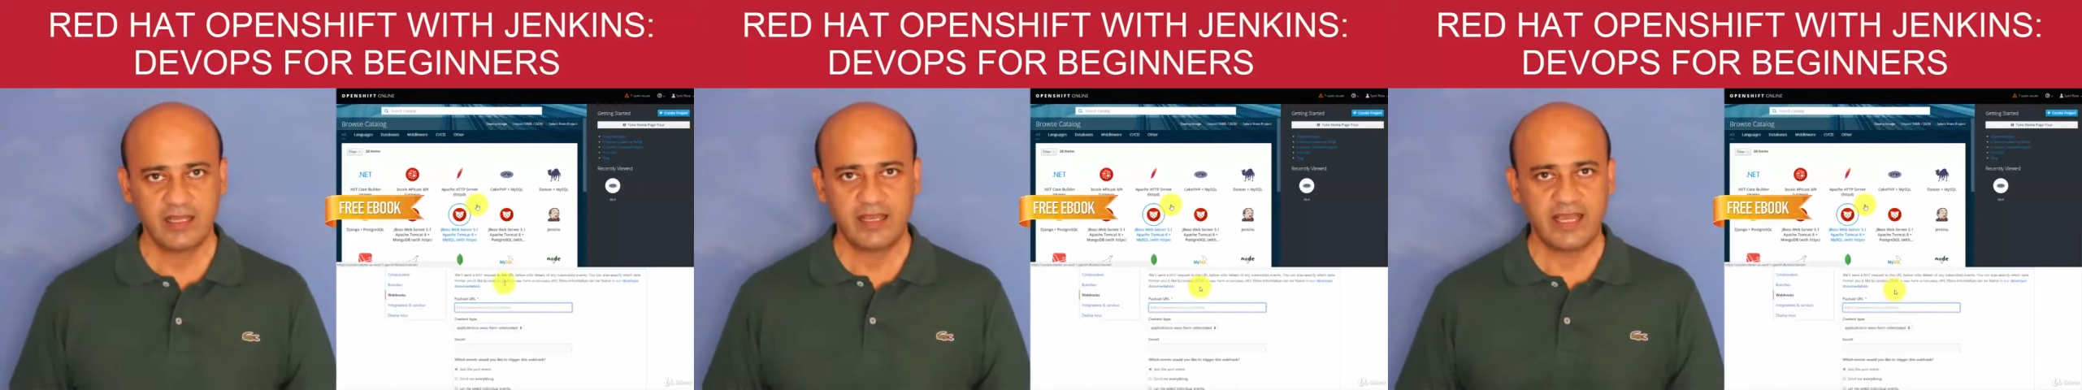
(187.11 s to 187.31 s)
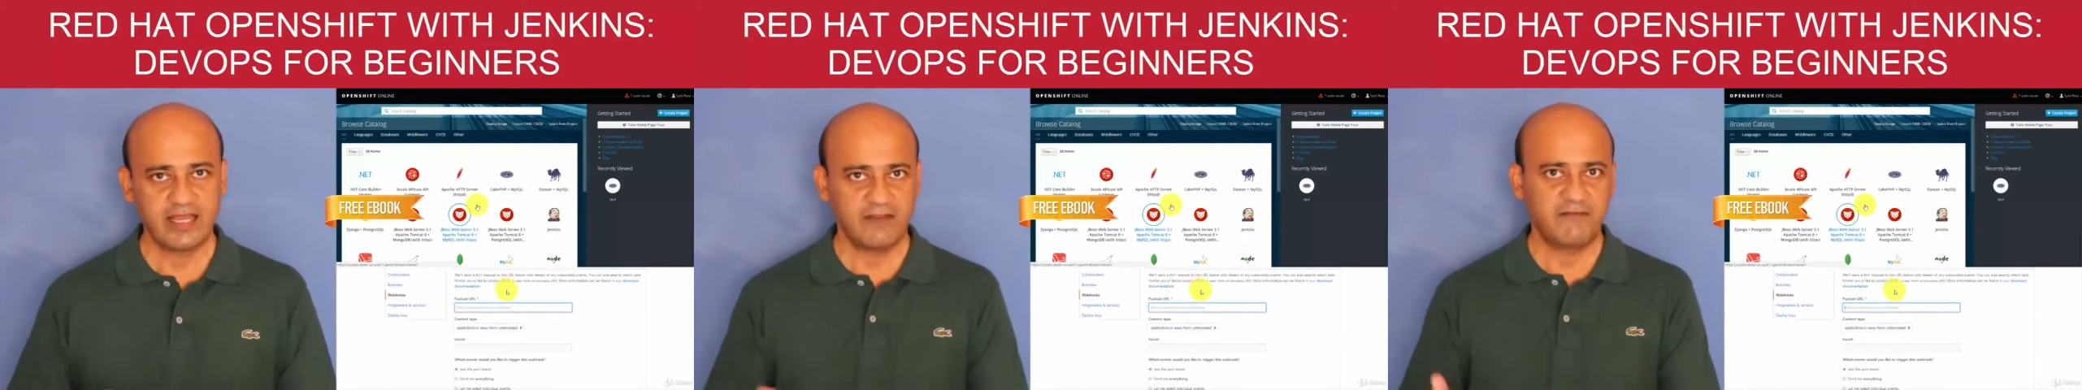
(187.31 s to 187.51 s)

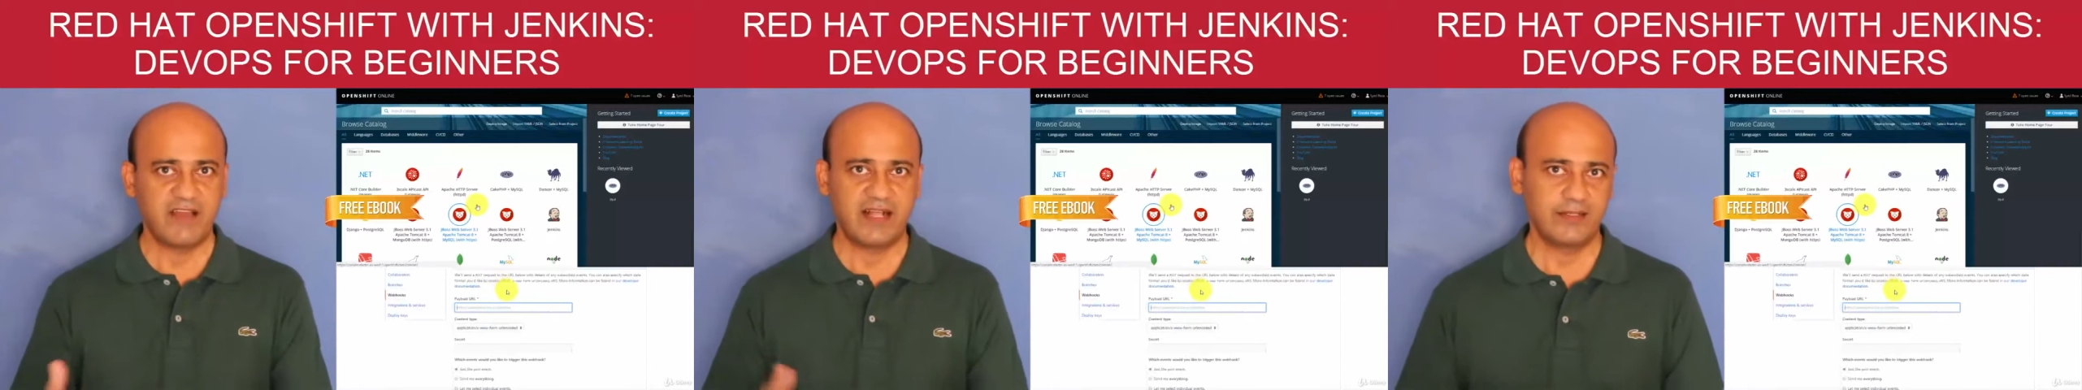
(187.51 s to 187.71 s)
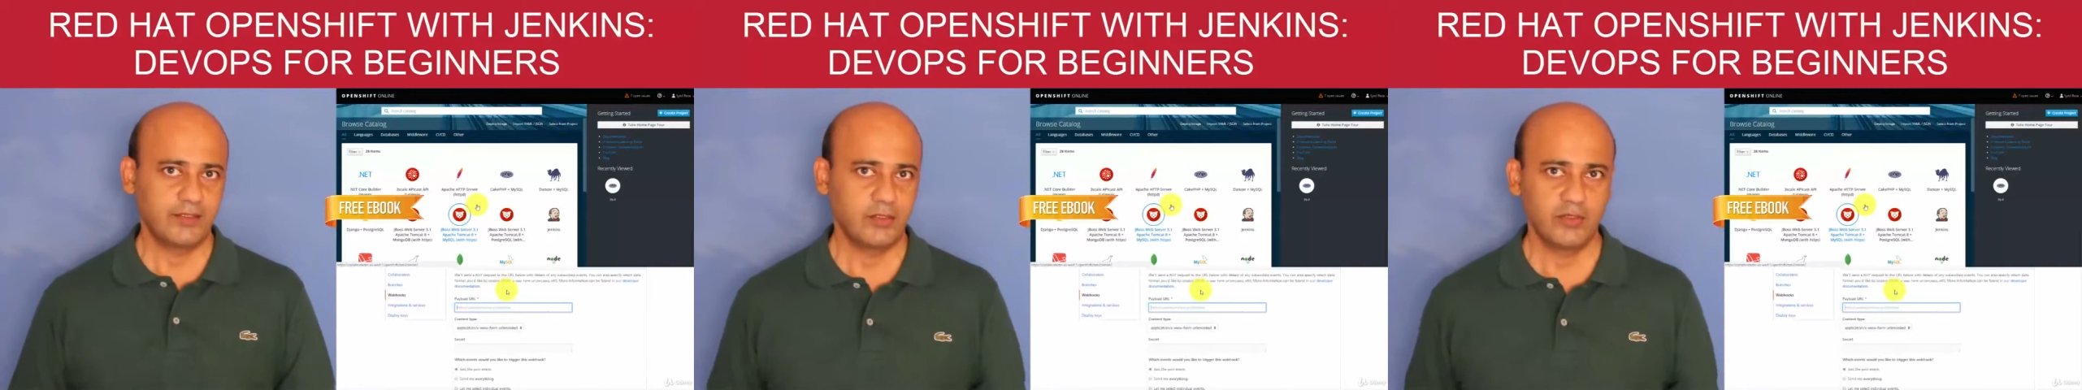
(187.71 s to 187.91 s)
and I
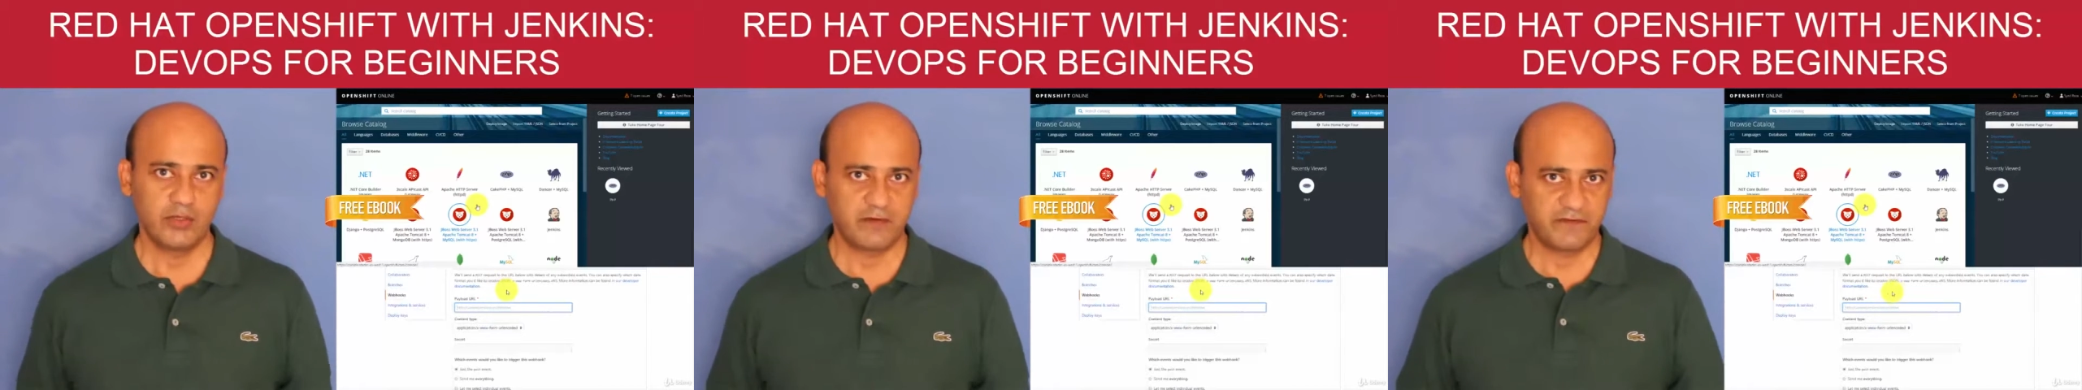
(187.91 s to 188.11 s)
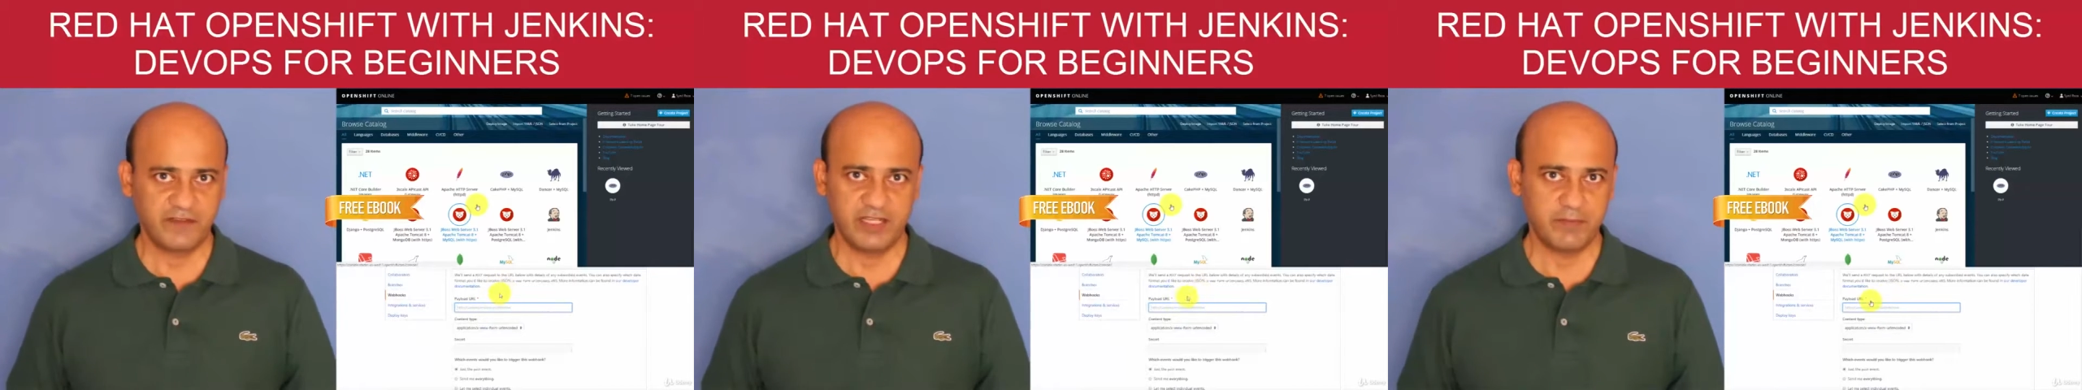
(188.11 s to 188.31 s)
value your
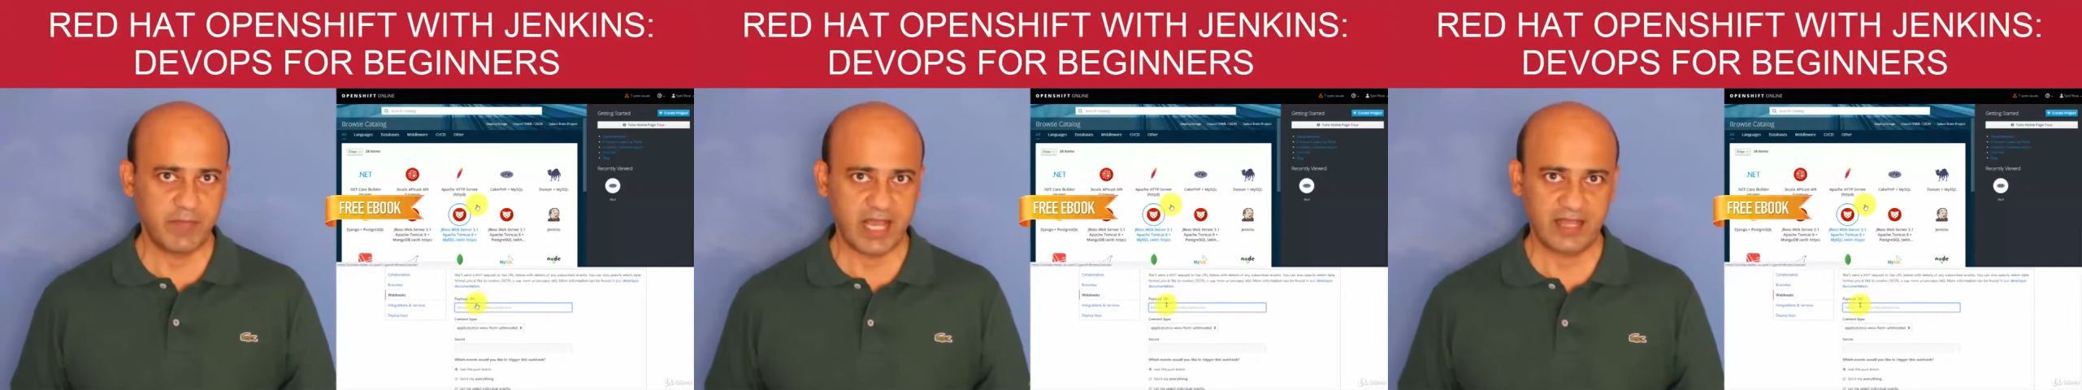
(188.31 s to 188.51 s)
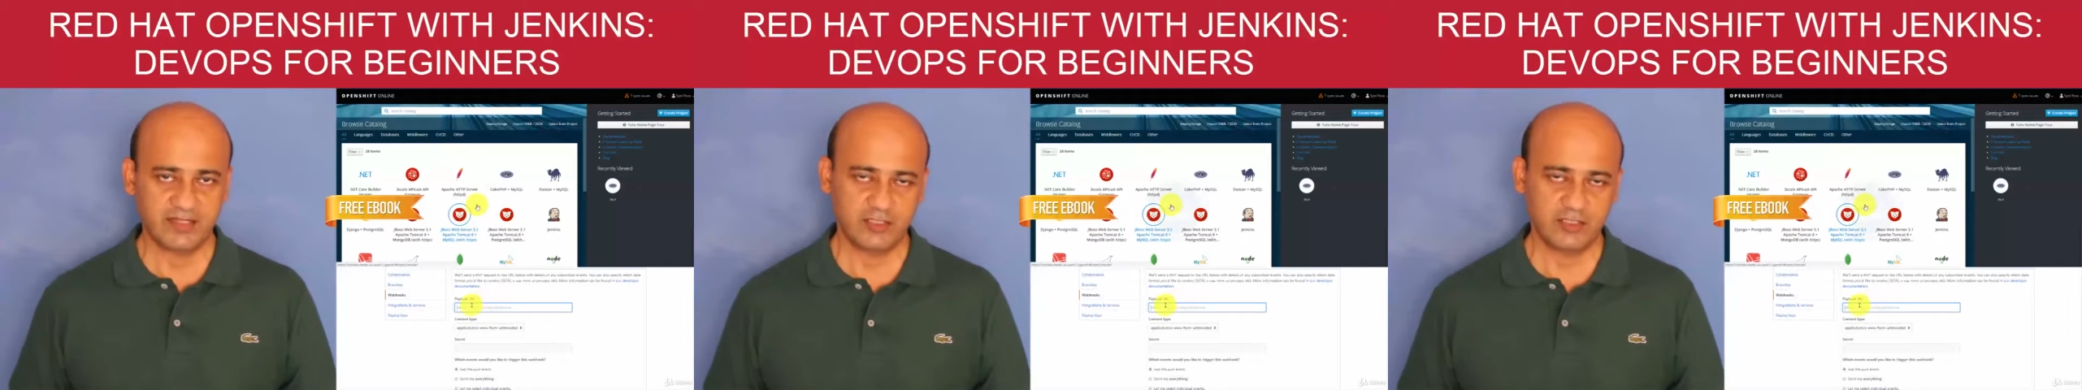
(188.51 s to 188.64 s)
feedback,